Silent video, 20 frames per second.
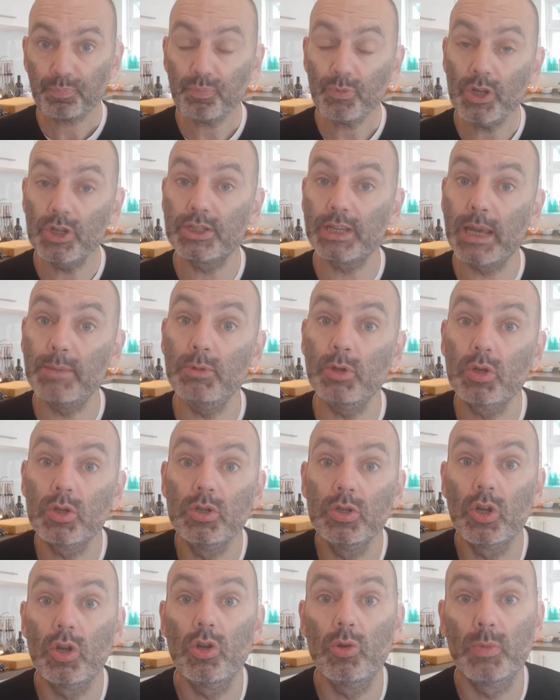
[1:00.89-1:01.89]
Same you can
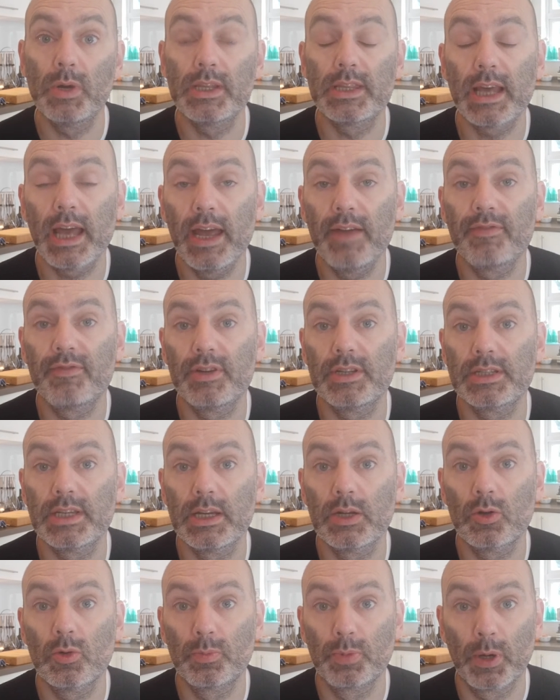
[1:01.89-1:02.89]
do with every
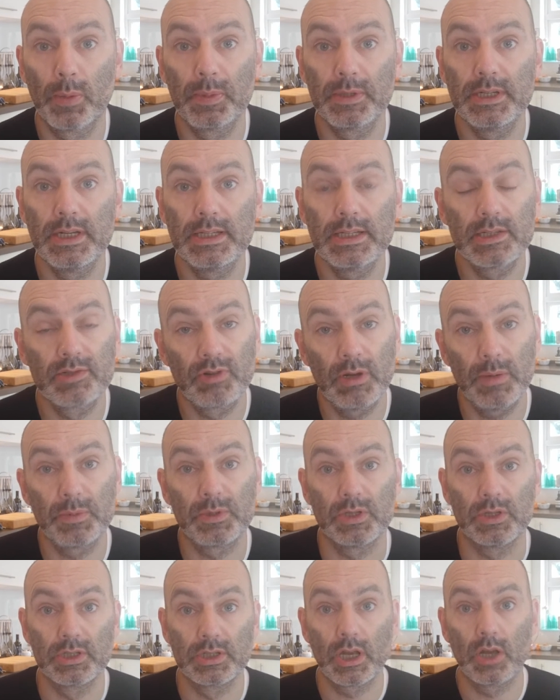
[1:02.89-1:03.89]
single property
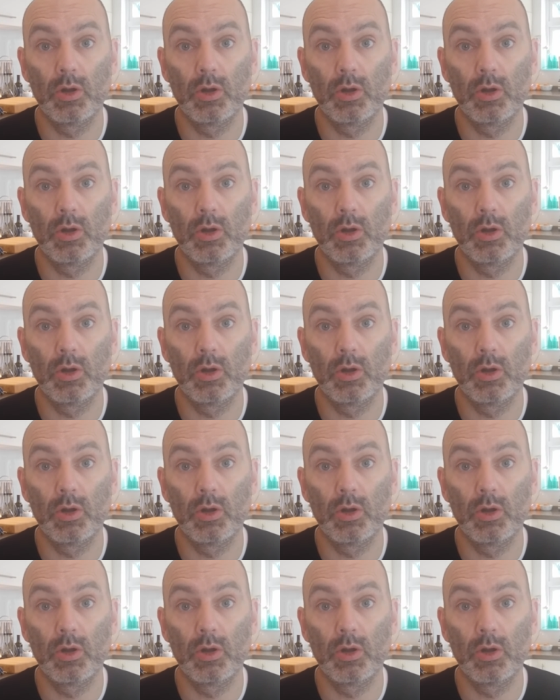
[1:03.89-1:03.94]
description. So